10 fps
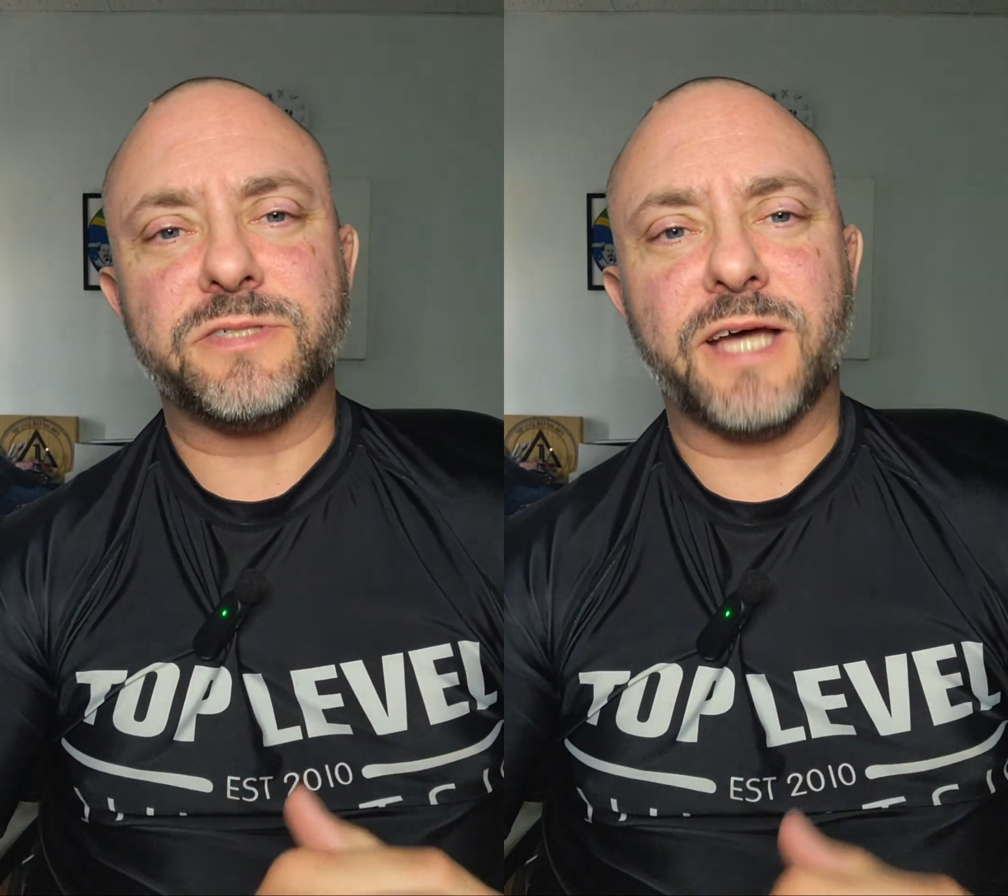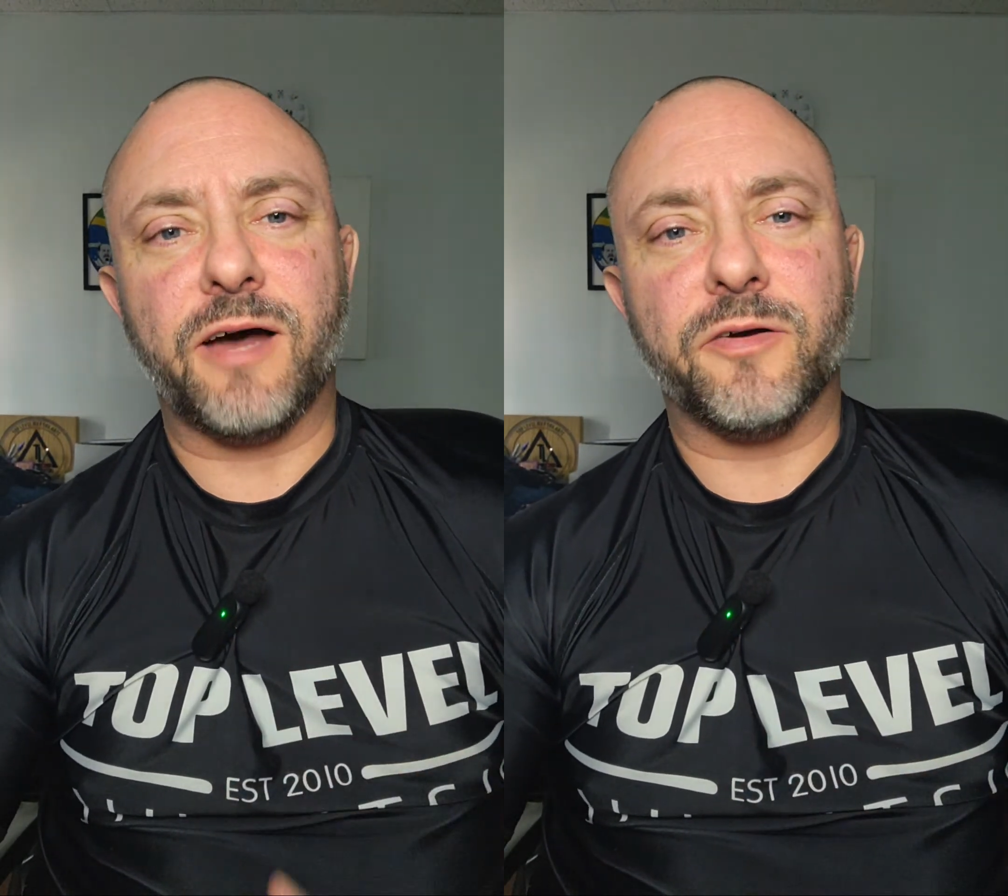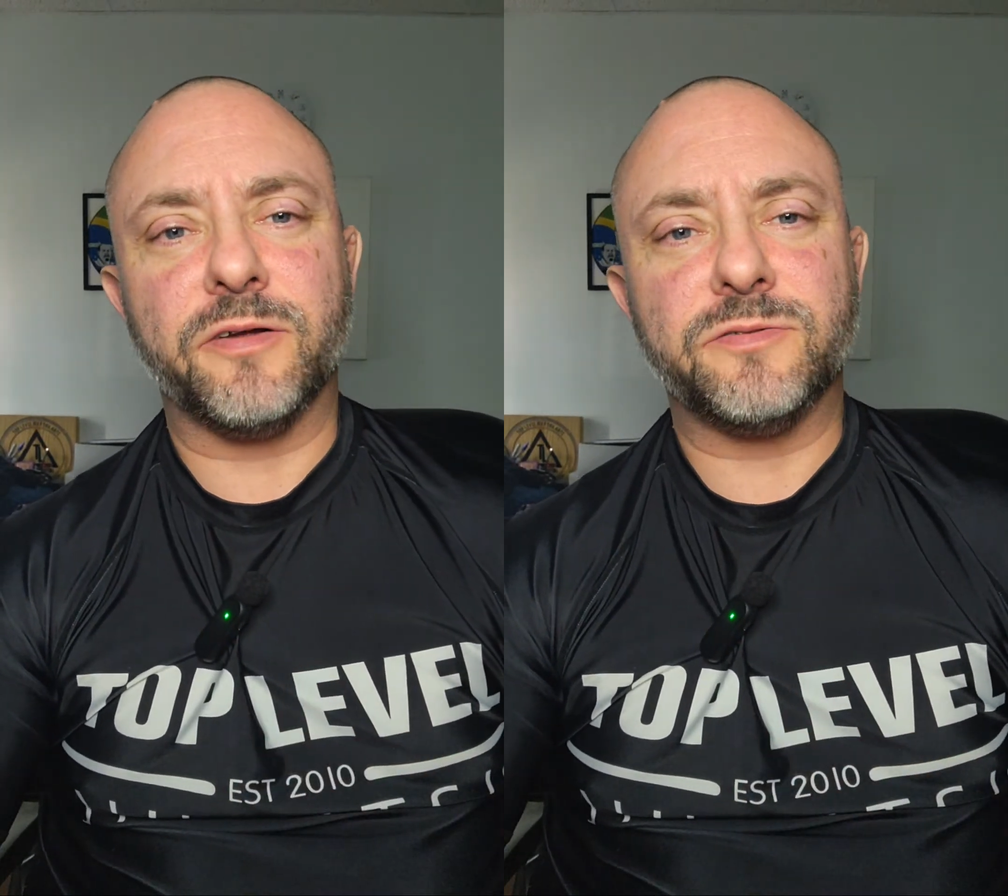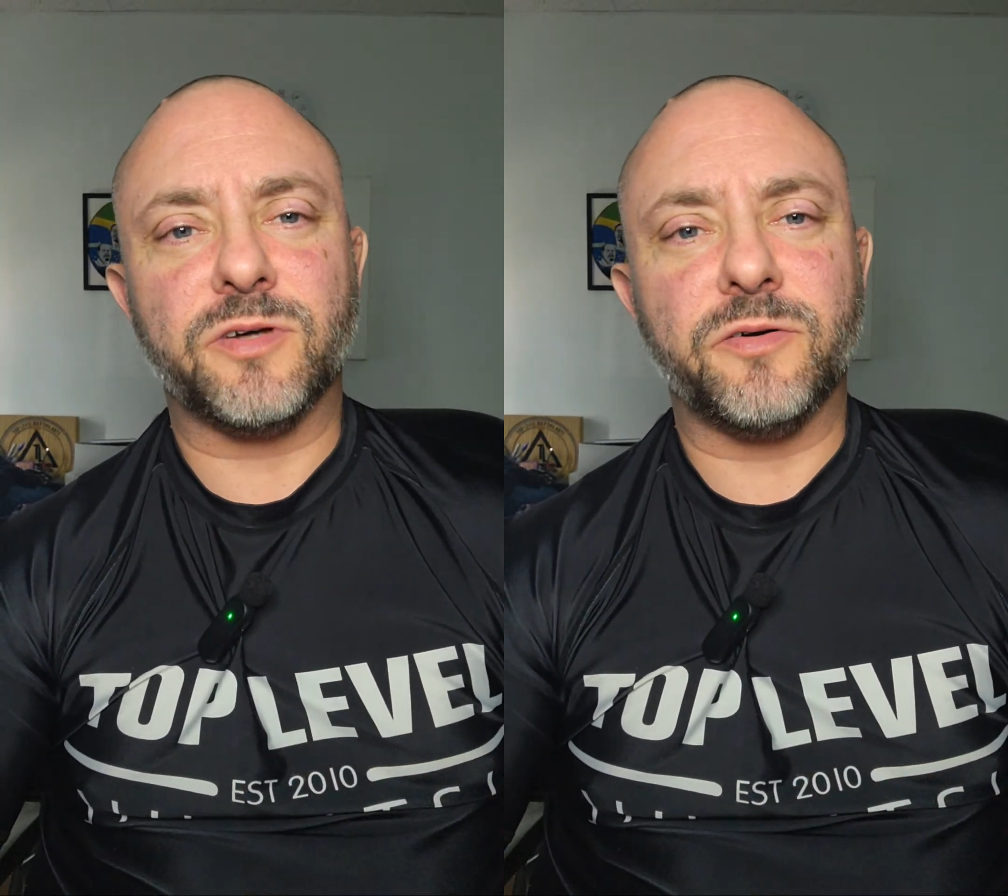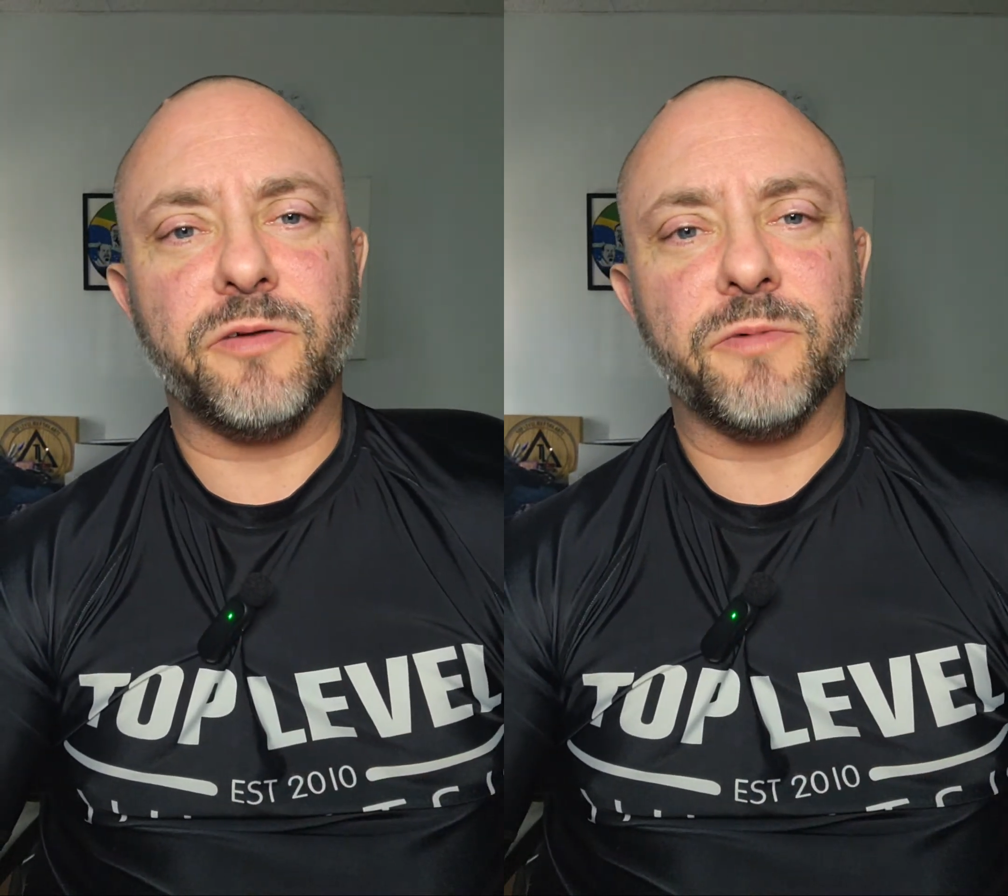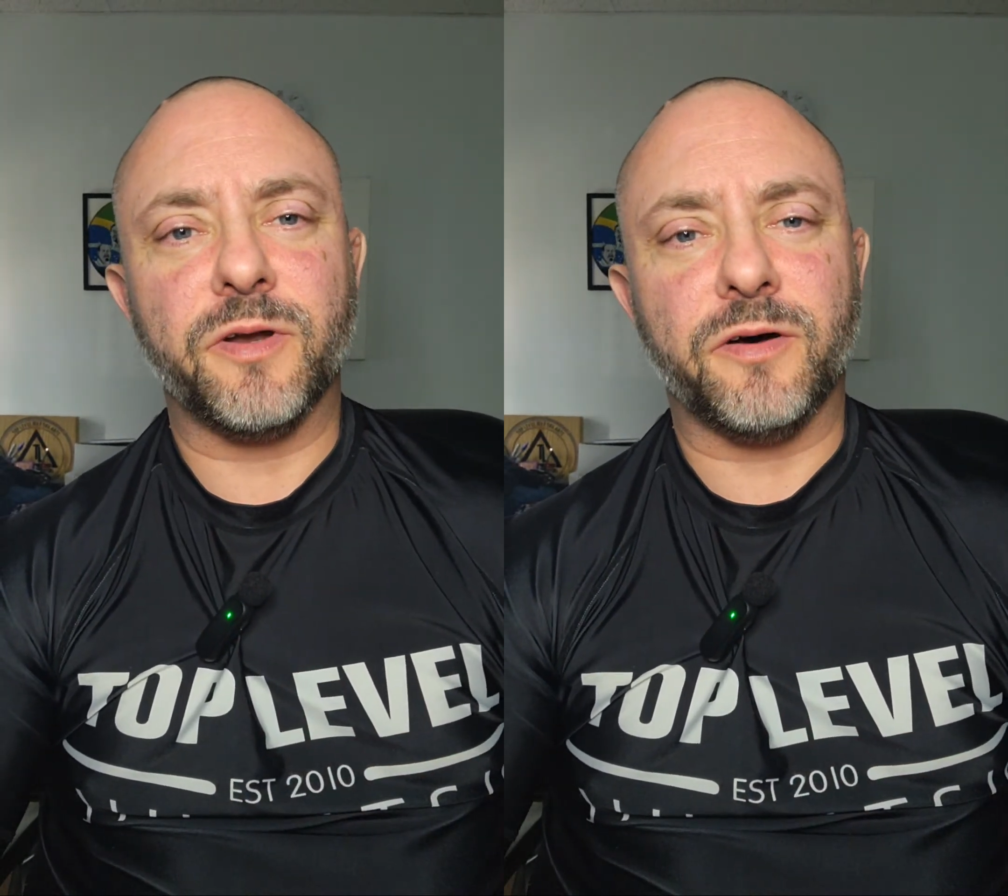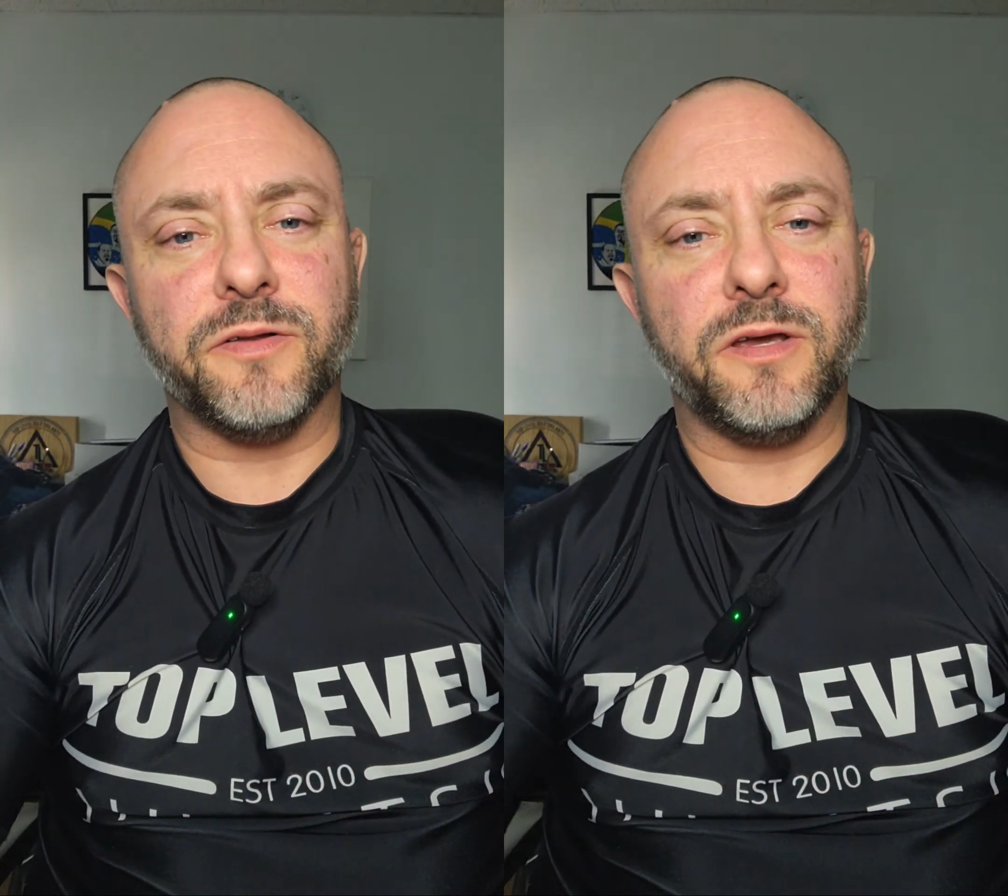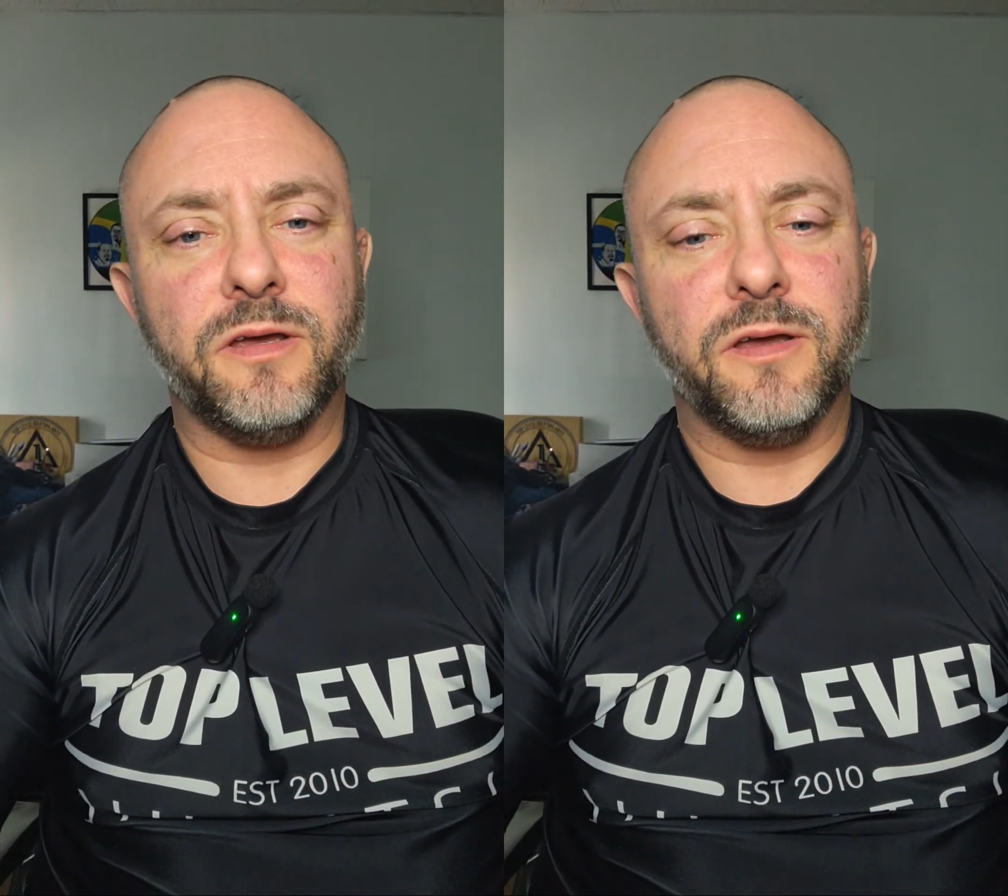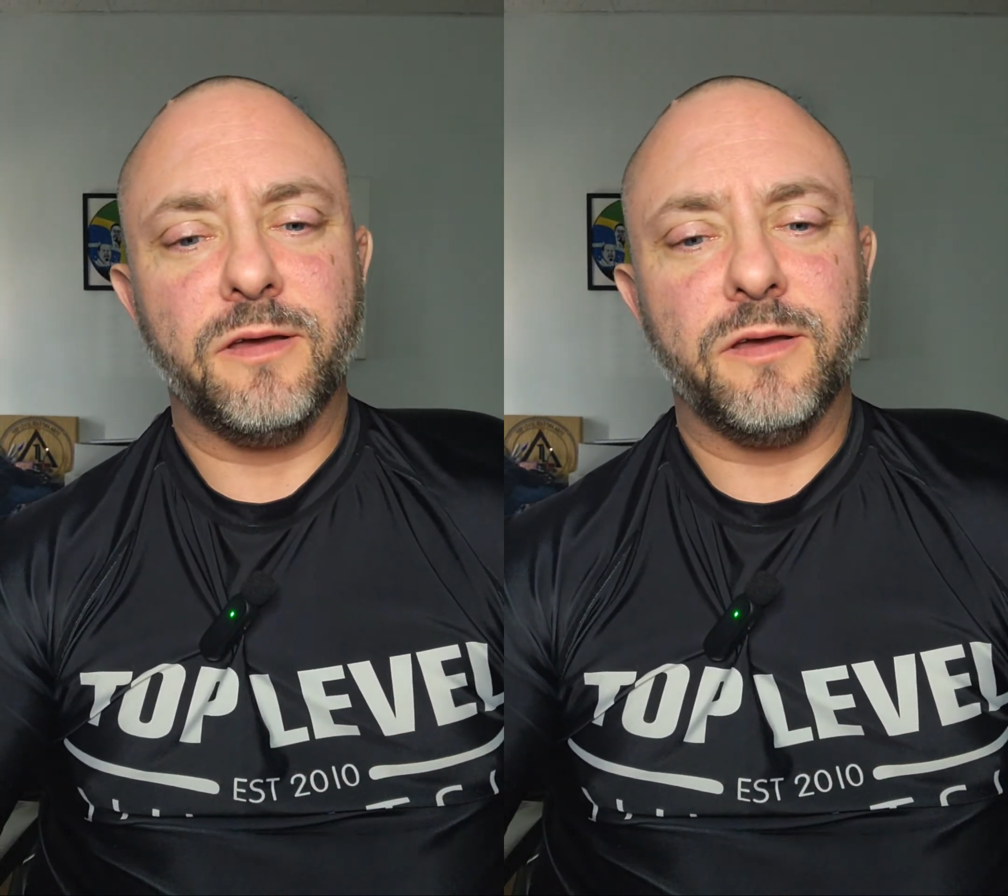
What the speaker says: Sauer and Tony Rinaldi,